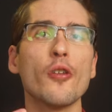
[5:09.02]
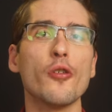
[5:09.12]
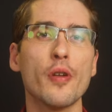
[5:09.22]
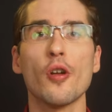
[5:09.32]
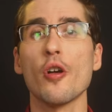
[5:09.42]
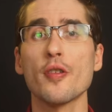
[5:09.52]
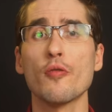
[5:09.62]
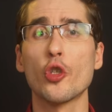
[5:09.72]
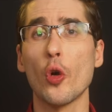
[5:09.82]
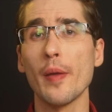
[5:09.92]
You can
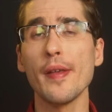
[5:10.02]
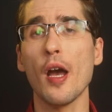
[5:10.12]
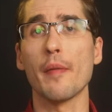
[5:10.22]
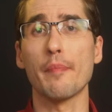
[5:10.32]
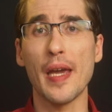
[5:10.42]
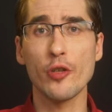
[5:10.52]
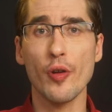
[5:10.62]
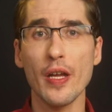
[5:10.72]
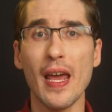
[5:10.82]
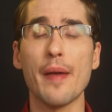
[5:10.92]
also join me on
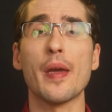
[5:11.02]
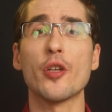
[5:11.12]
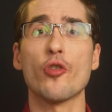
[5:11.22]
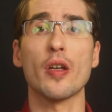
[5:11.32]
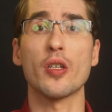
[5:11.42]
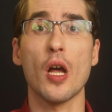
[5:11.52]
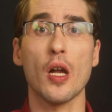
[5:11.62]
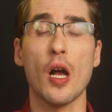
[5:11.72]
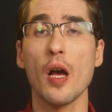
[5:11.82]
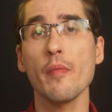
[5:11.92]
Patreon at
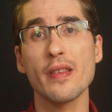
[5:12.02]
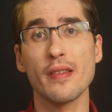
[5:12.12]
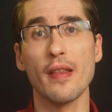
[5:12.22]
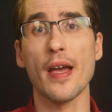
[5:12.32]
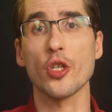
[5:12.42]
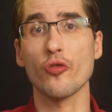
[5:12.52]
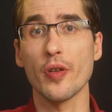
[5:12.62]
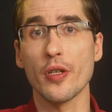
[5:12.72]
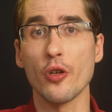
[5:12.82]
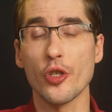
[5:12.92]

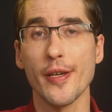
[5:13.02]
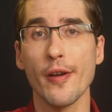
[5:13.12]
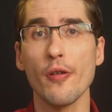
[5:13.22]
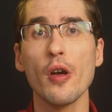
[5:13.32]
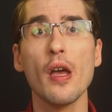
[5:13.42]
patreon.com/Trenton Hoshiko.